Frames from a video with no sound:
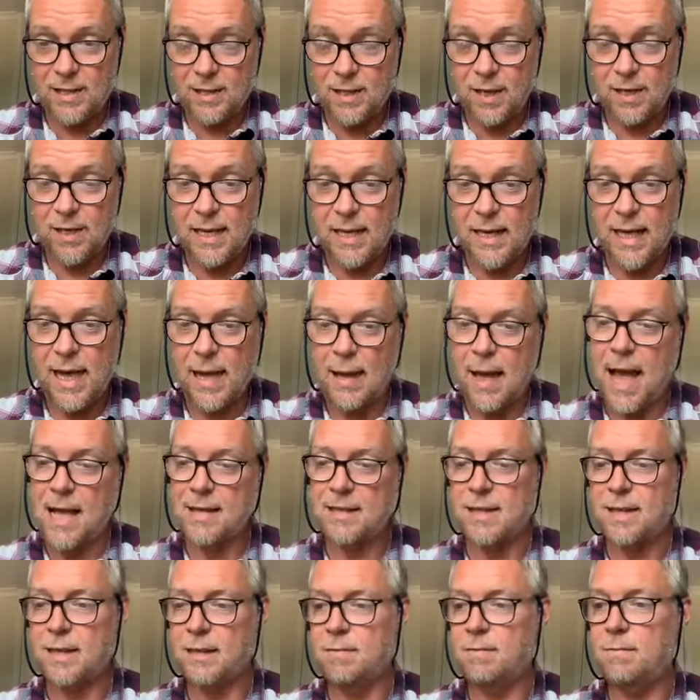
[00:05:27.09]
studying it
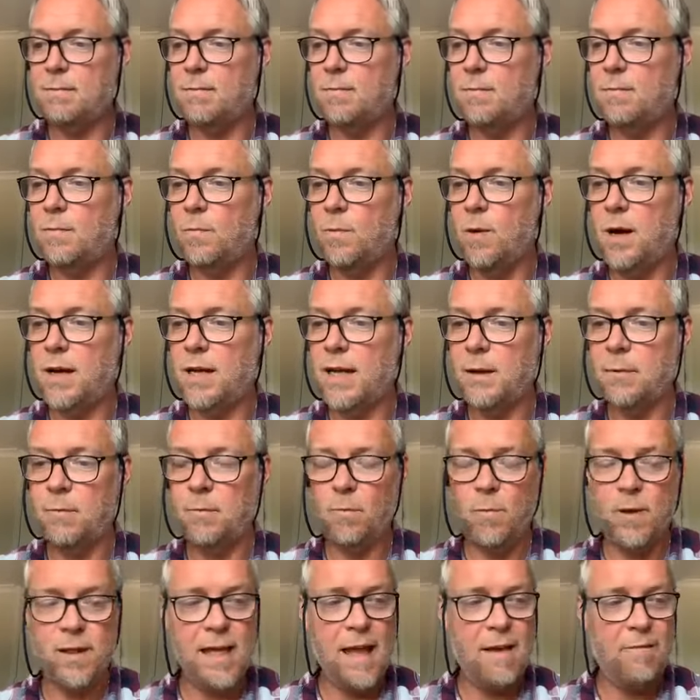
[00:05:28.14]
as in
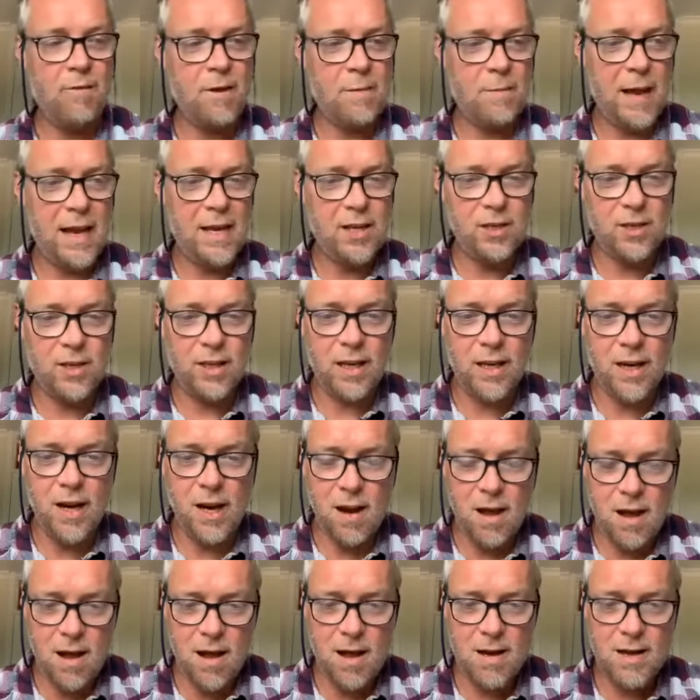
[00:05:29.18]
working with every patient and
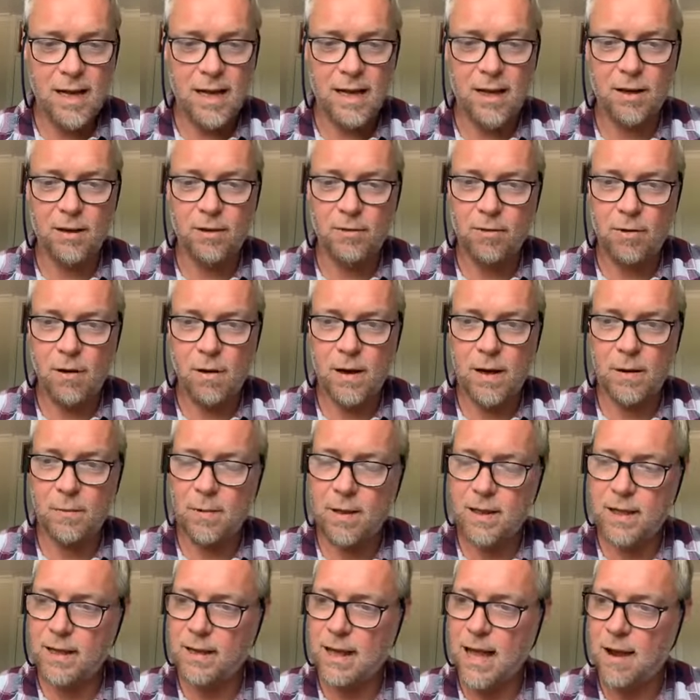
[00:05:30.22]
learning and growing
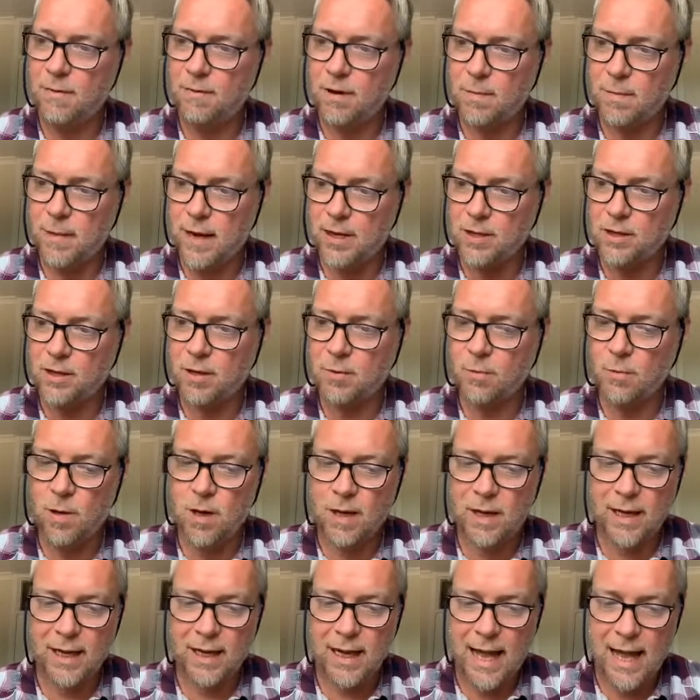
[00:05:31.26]
with every patient and
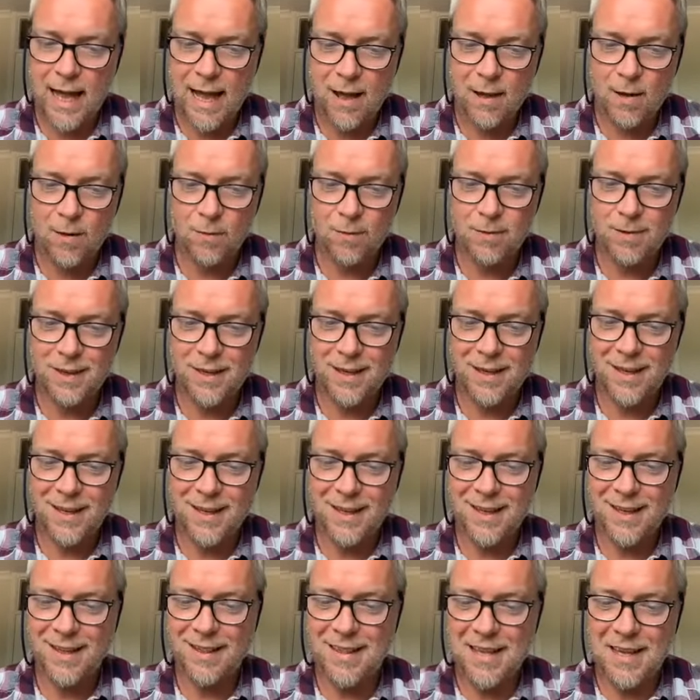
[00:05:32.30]
working how
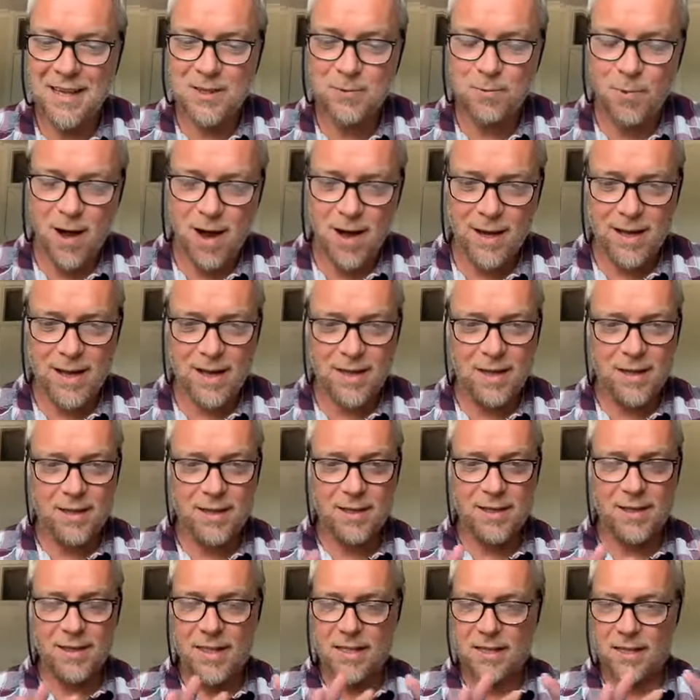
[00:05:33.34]
things work. And
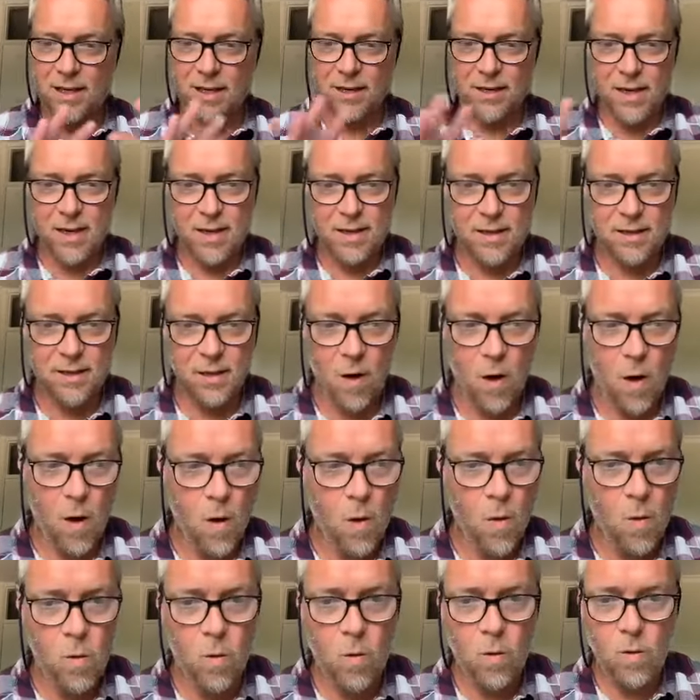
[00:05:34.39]
this, this suddenly, this
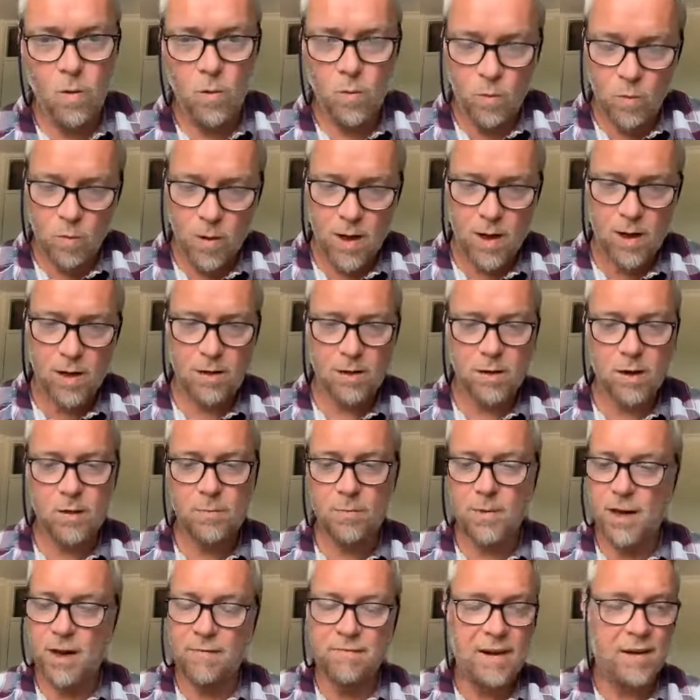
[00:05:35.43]
whole world
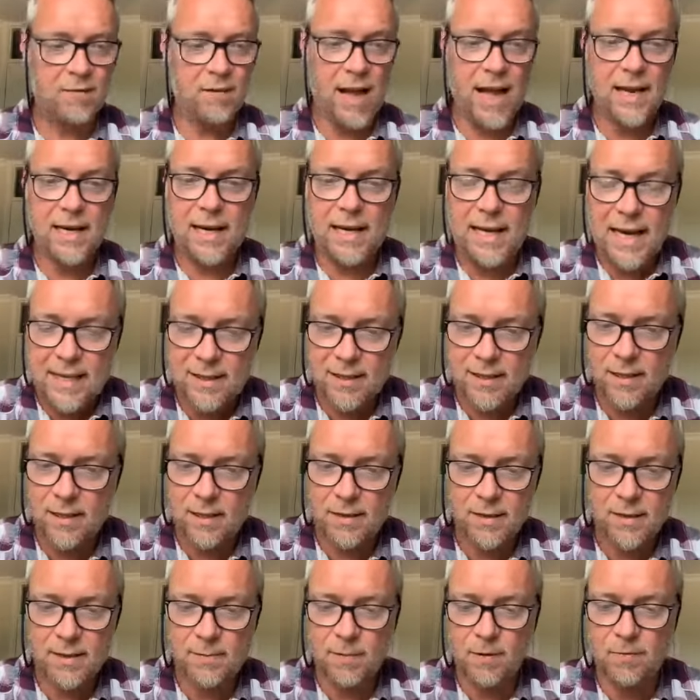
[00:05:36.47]
opened. I've never had a lesson
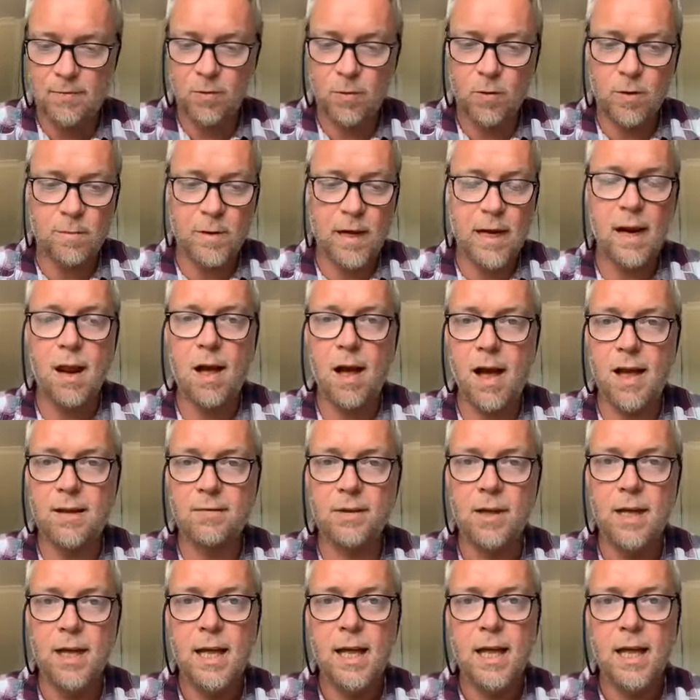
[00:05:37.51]
in this before in my life,